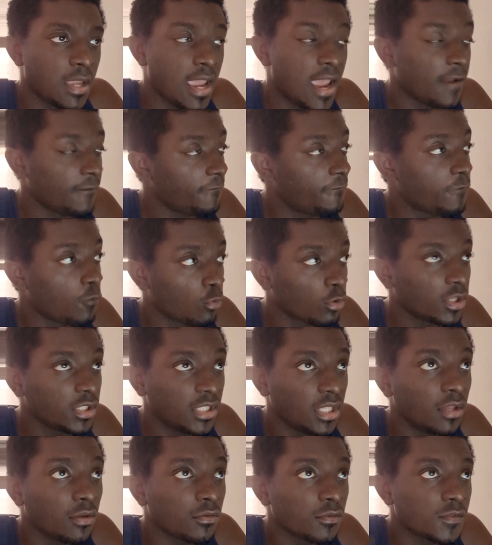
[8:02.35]
At 4
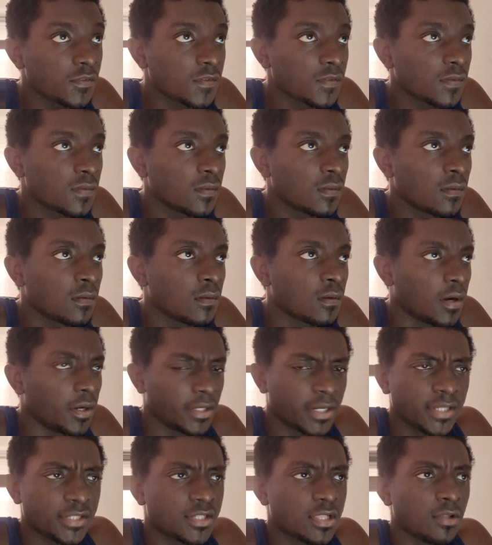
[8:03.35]
years? Are
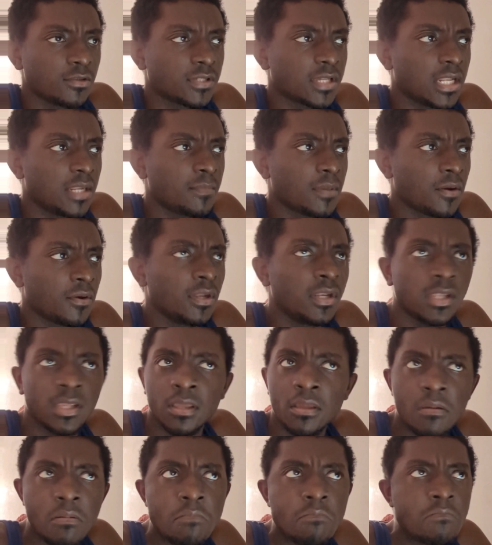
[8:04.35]
you guys close to getting married?
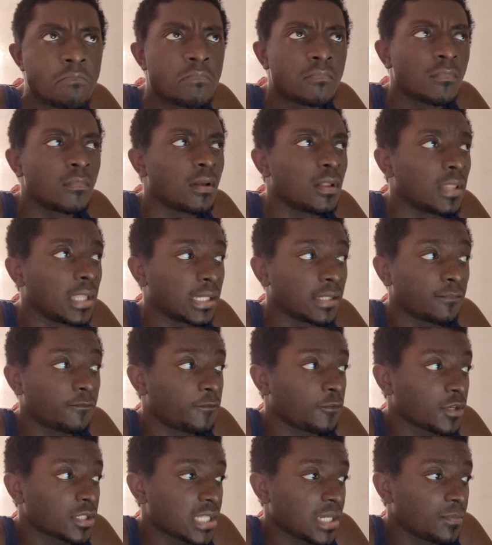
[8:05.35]
Like,
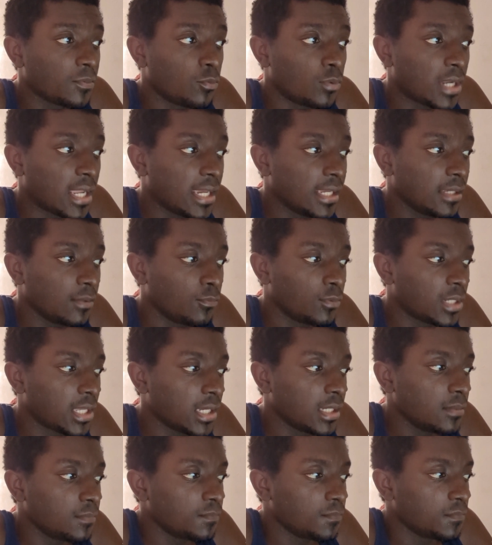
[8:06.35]
for example, when
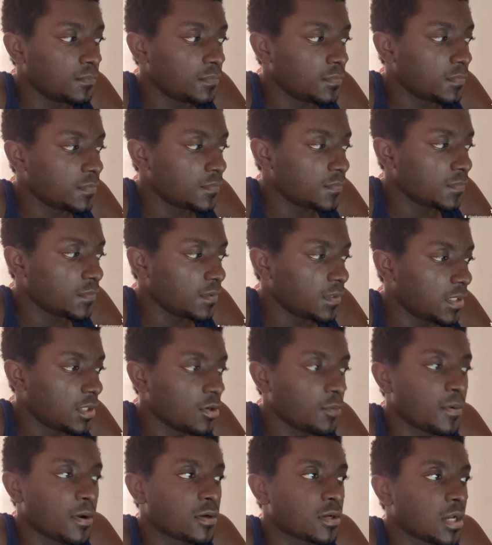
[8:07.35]
I
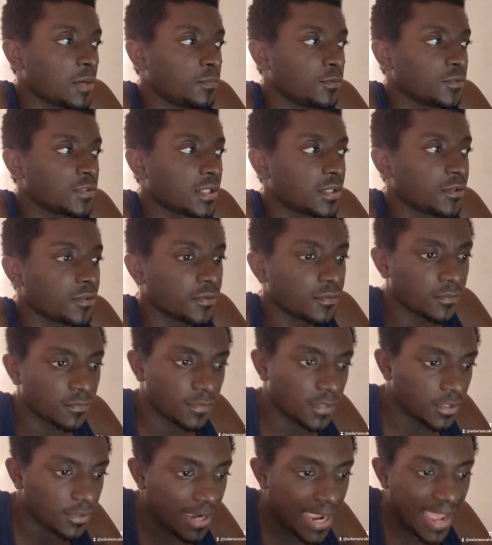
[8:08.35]
hear about couples that are
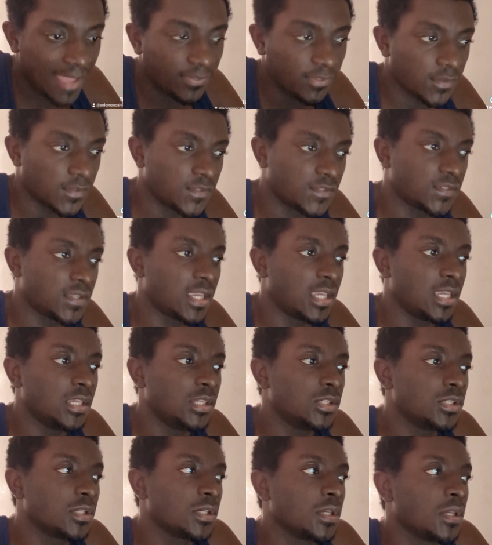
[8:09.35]
at this
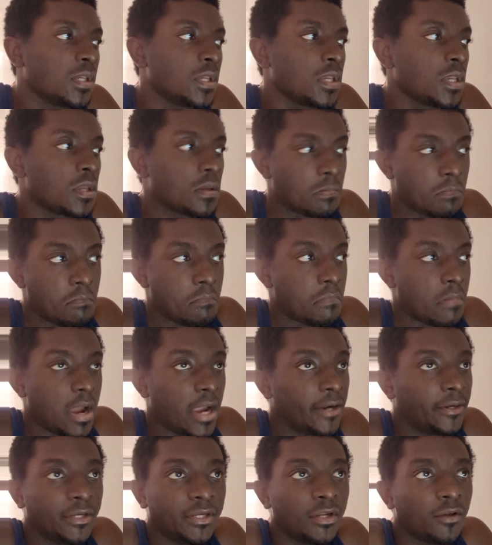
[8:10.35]
stage, I
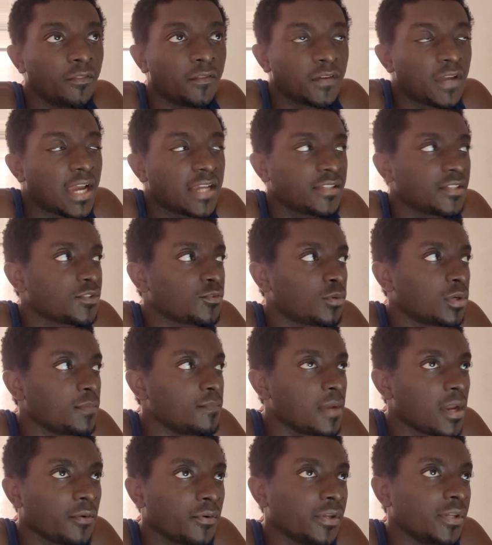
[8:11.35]
already know the guy doesn't want to
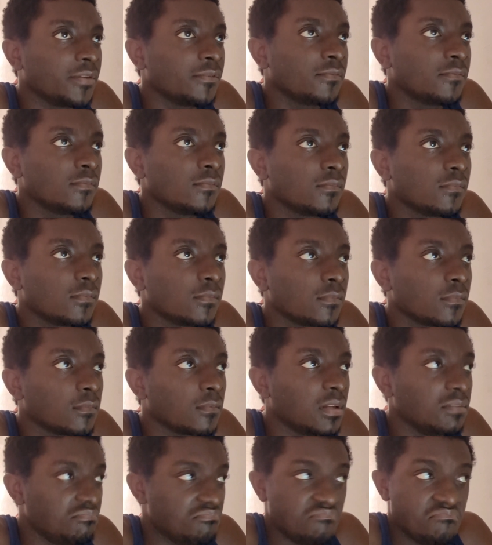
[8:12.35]
marry you.
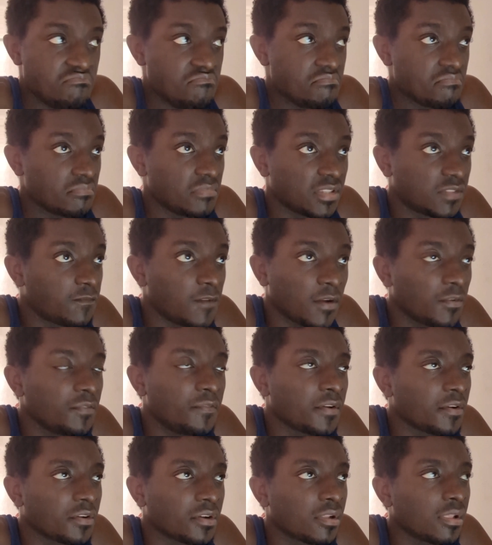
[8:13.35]
Like, it's very,
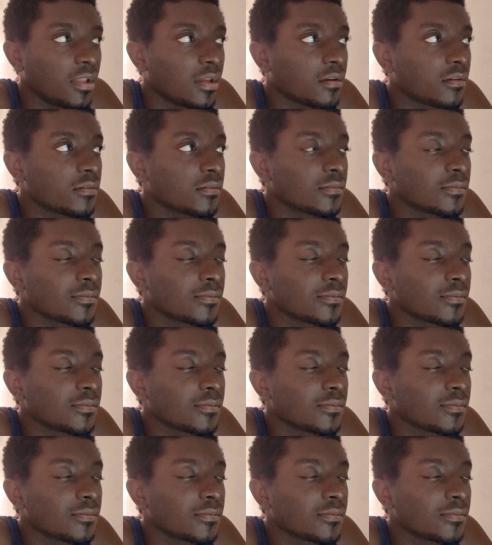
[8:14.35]
very clear.